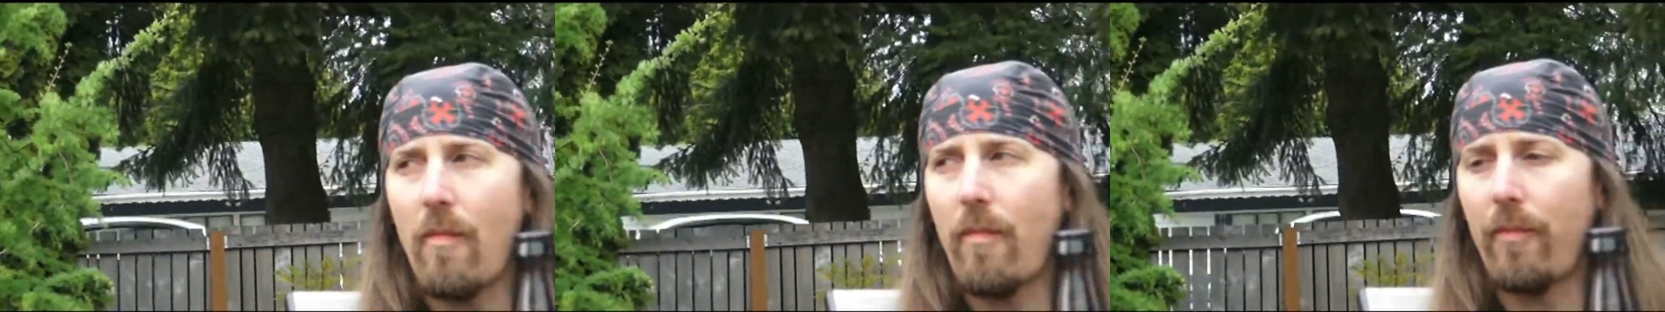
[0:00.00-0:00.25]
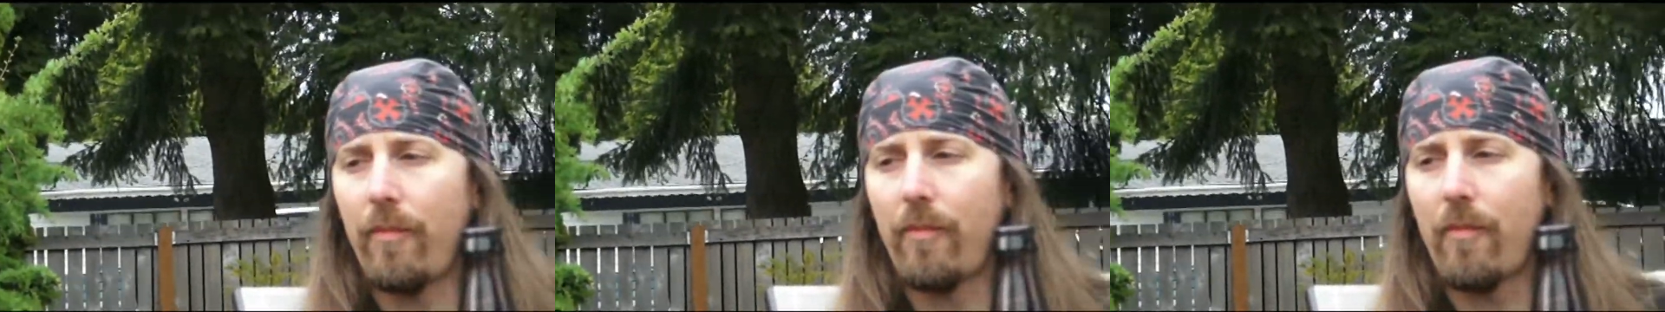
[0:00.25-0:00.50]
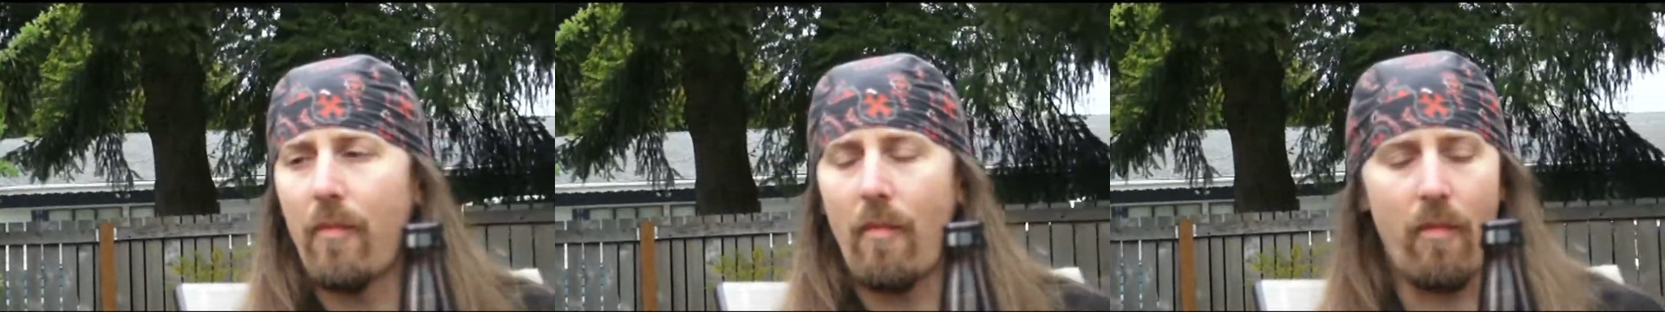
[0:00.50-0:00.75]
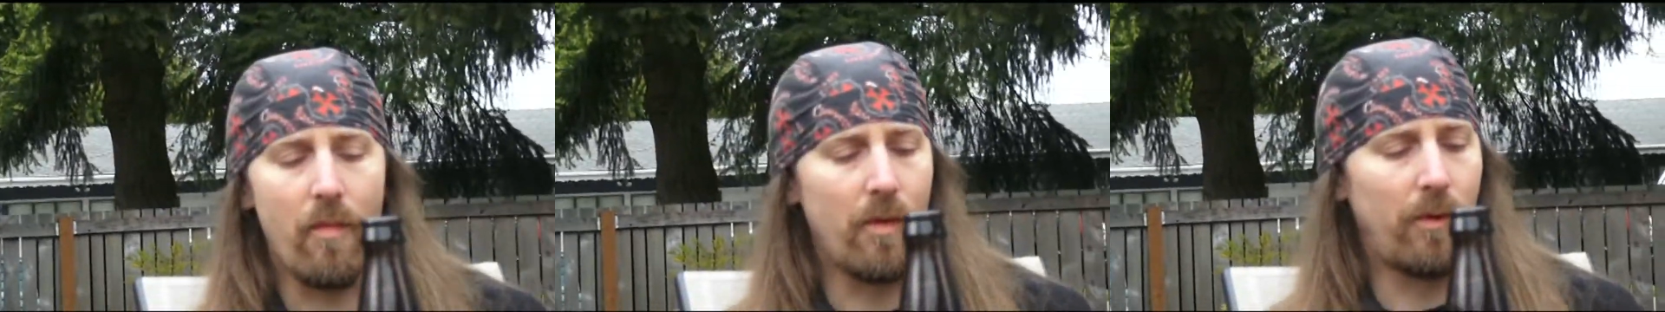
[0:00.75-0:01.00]
good if you don't like
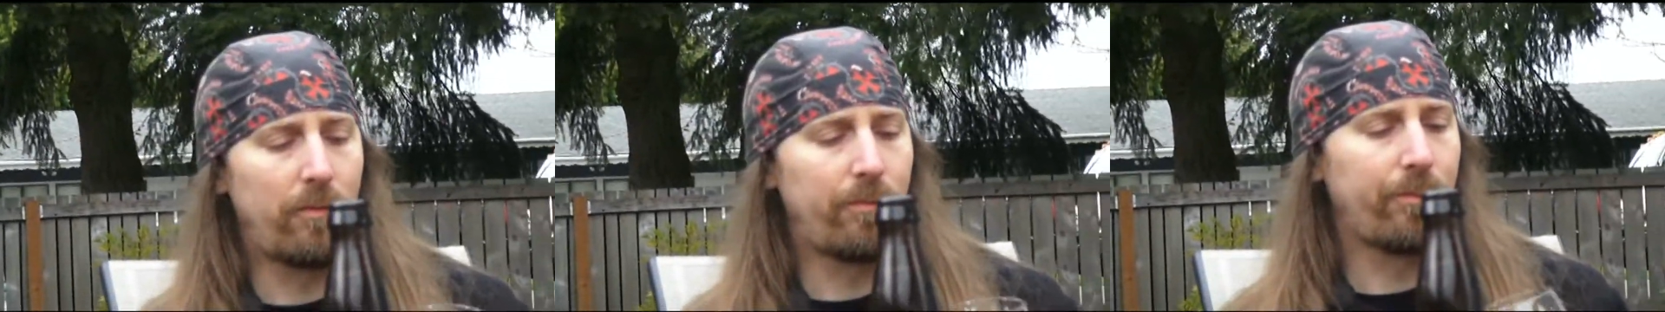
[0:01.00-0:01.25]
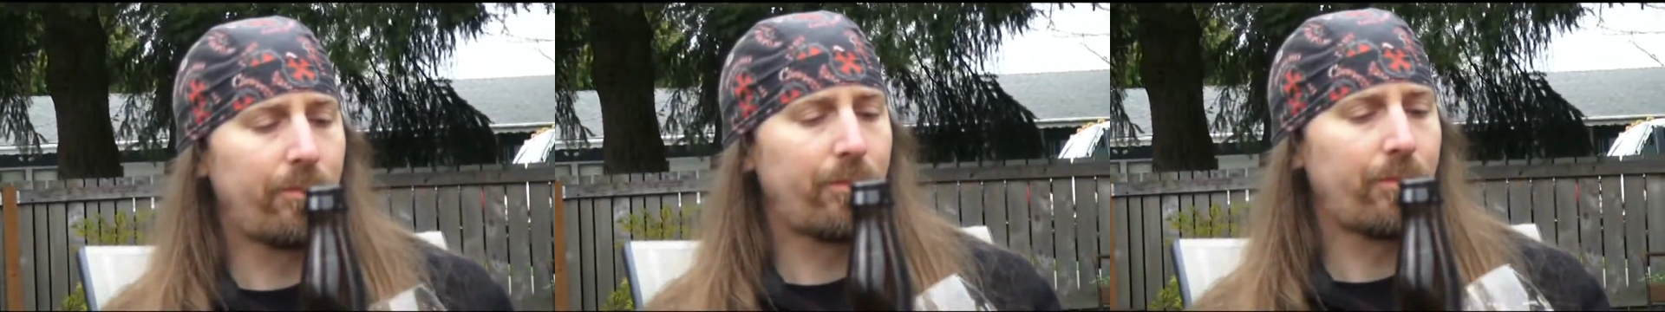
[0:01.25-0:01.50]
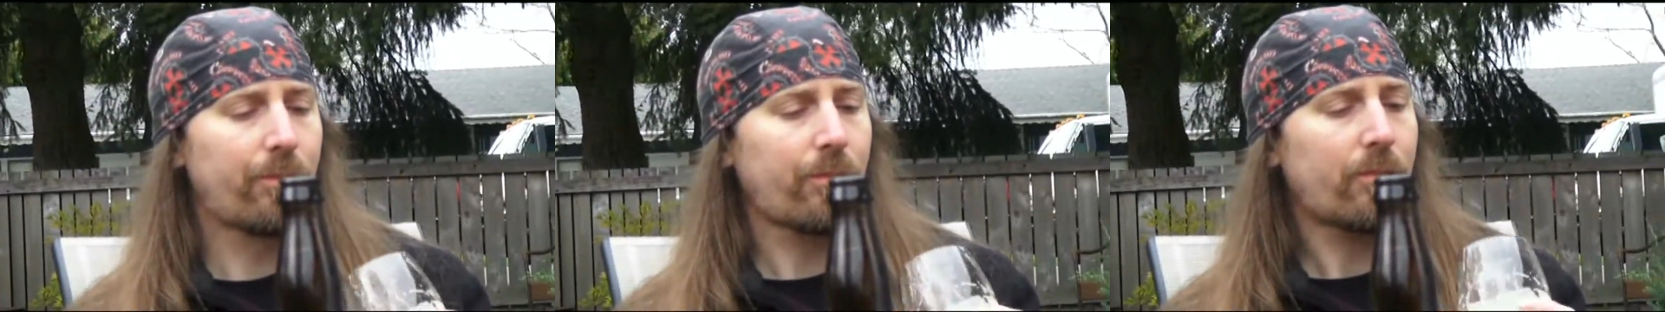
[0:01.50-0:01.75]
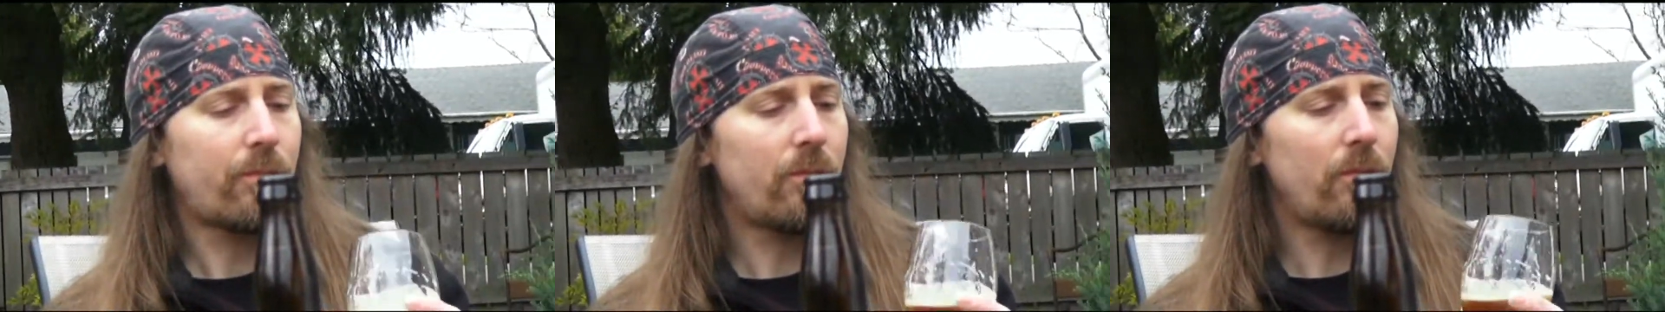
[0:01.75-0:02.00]
normal beers.
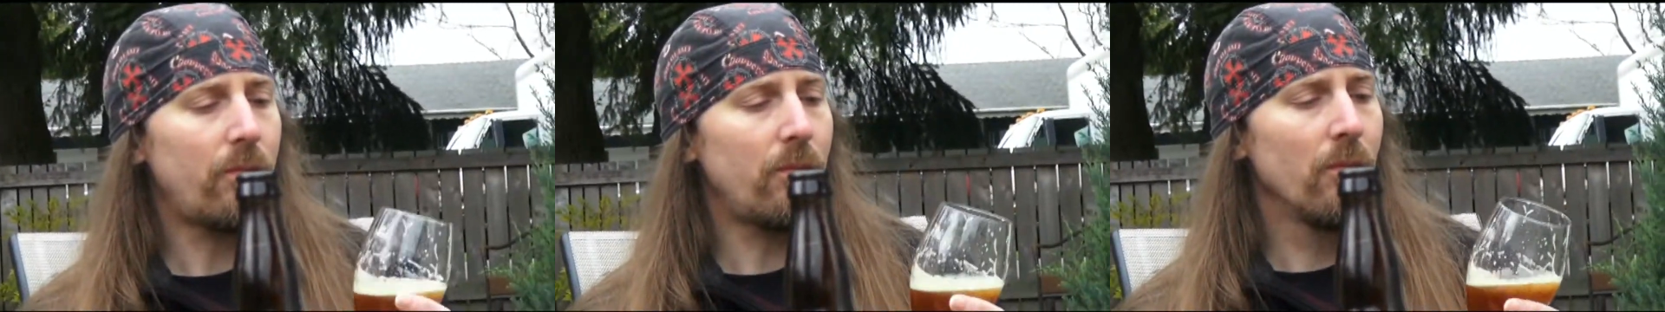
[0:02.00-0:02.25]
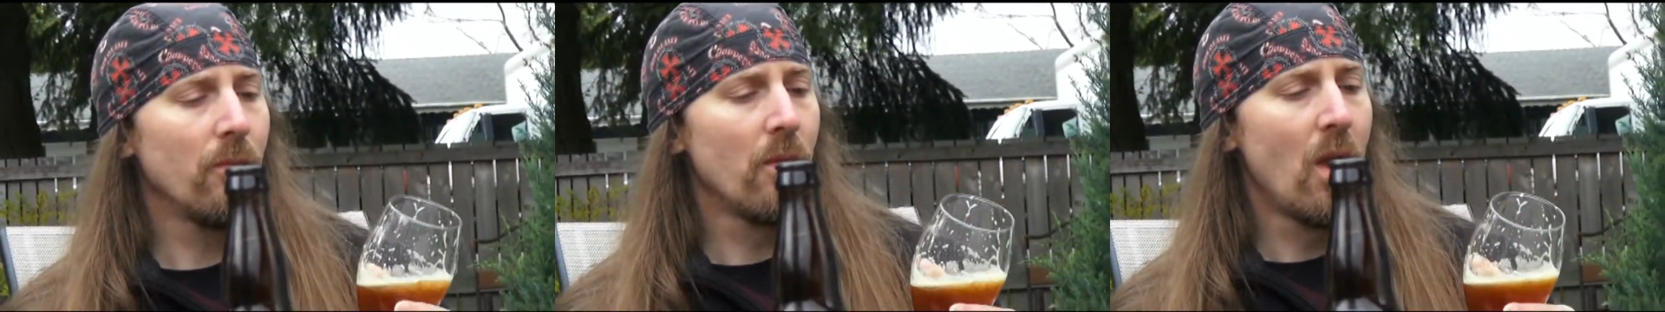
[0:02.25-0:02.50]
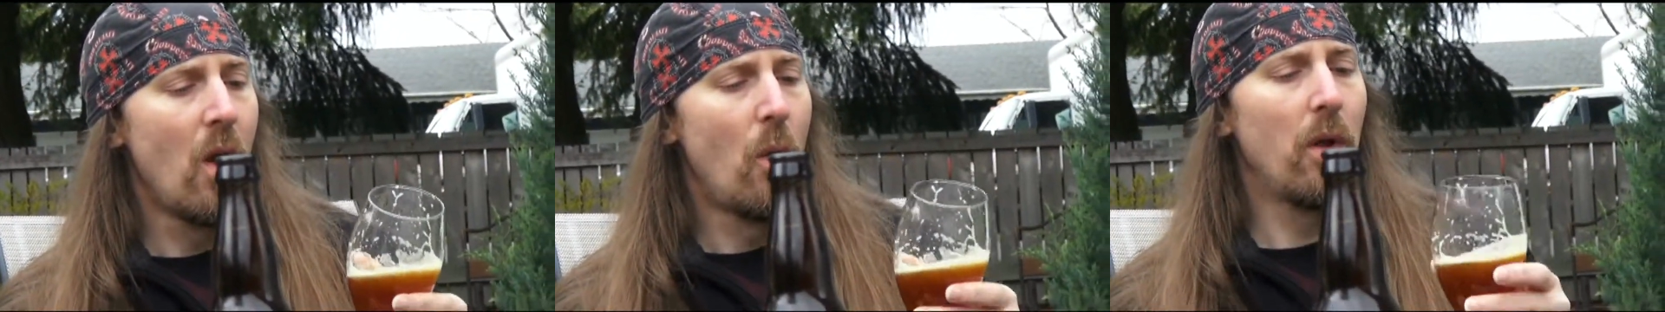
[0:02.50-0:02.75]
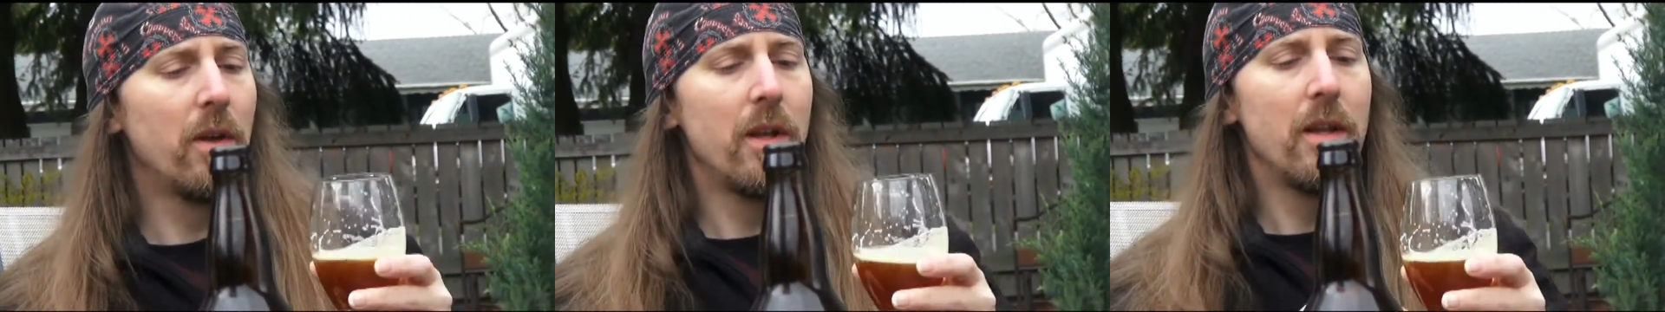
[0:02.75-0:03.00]
So,
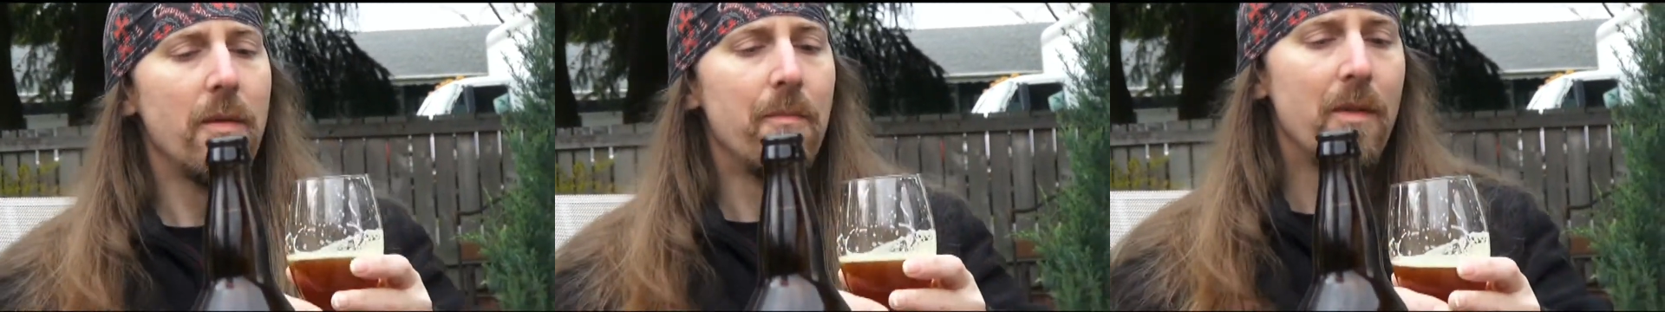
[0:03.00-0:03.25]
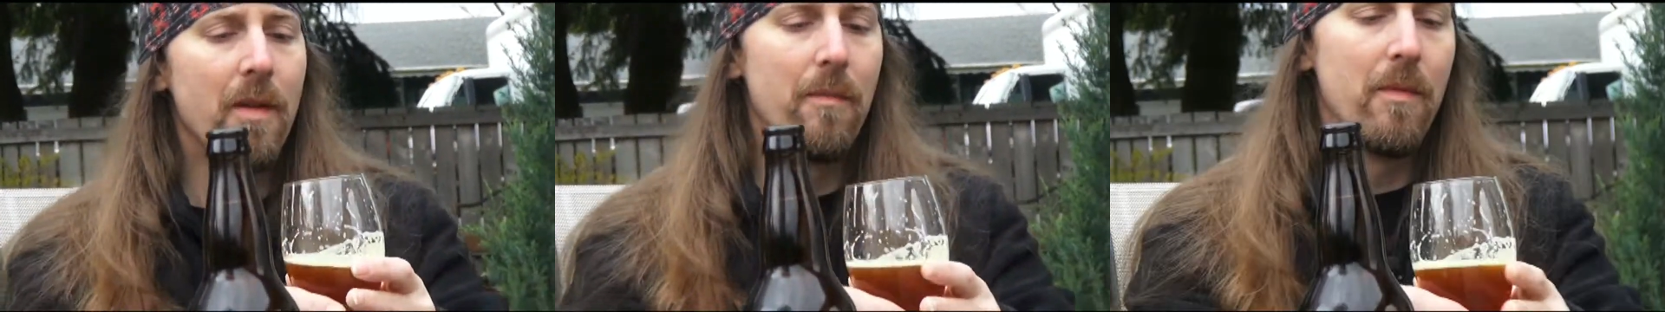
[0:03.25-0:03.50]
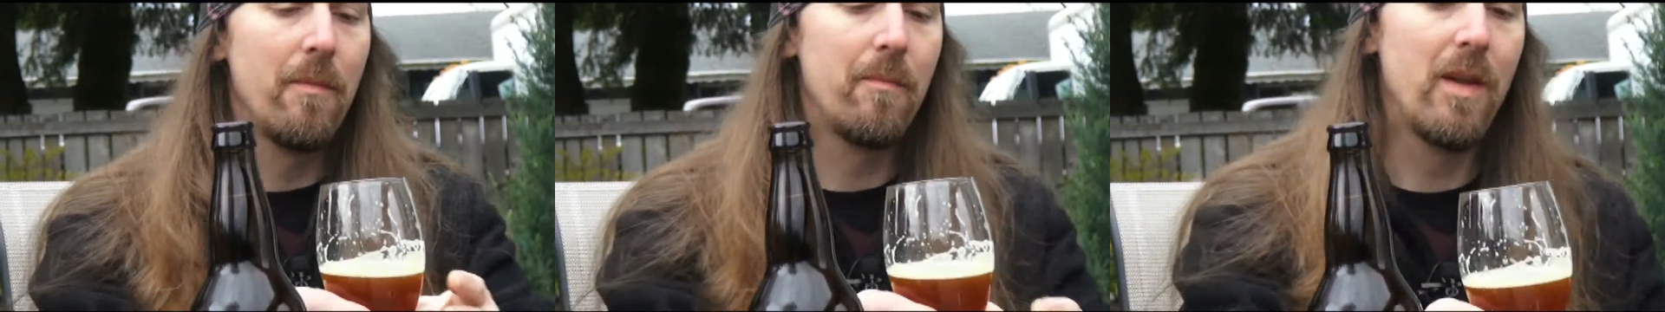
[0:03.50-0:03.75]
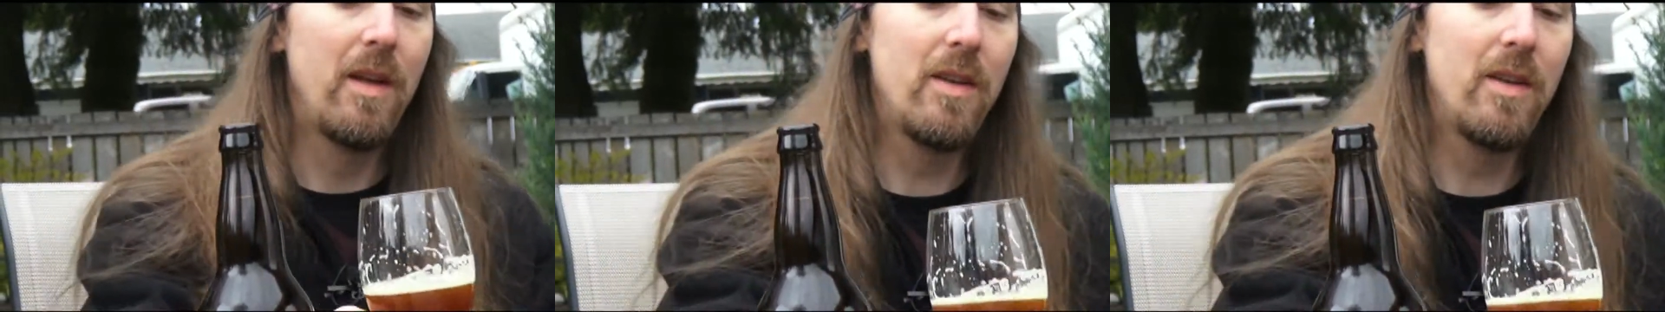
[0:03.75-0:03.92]
but for me,